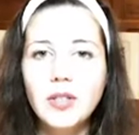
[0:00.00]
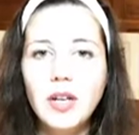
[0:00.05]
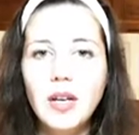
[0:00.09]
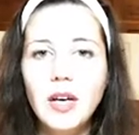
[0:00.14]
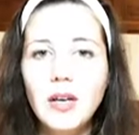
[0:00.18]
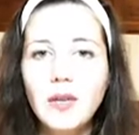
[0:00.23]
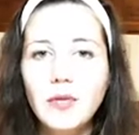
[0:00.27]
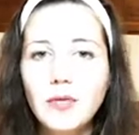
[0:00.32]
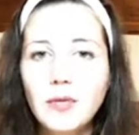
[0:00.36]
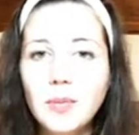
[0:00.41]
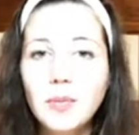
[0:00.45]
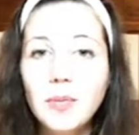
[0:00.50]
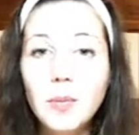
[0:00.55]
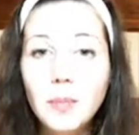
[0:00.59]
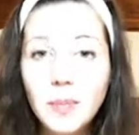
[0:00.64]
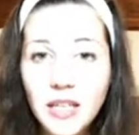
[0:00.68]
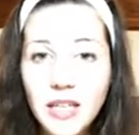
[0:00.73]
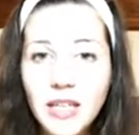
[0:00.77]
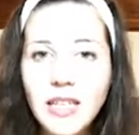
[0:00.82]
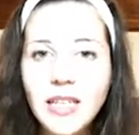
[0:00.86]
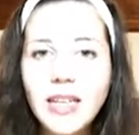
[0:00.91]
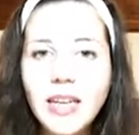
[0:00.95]
live from the
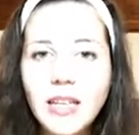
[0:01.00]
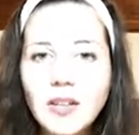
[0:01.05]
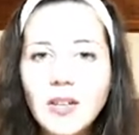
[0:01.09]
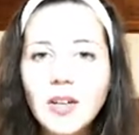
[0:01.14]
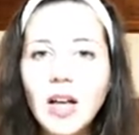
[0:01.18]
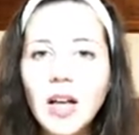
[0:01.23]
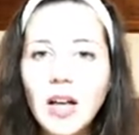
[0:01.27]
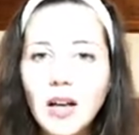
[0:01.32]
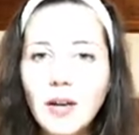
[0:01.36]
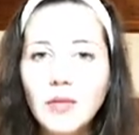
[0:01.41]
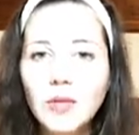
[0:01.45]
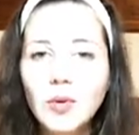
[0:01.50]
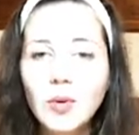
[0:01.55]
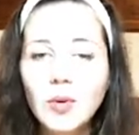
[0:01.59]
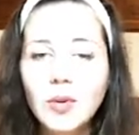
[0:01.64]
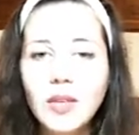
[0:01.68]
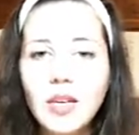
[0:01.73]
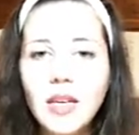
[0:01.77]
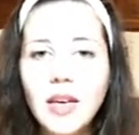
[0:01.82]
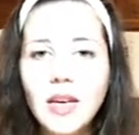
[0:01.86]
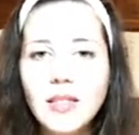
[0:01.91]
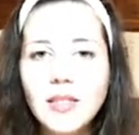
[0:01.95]
beginning and you'll have all
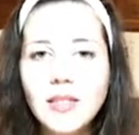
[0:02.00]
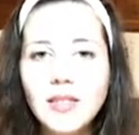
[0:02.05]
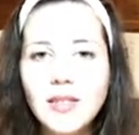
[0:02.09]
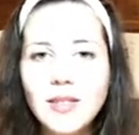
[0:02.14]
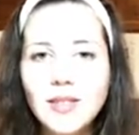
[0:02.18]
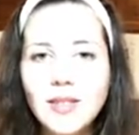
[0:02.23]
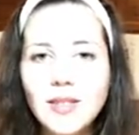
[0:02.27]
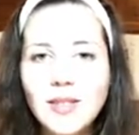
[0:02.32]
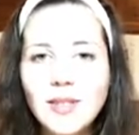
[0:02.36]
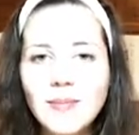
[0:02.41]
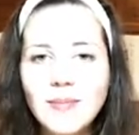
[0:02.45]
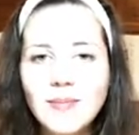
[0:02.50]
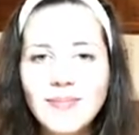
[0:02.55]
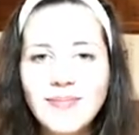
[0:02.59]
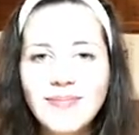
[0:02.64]
the answers.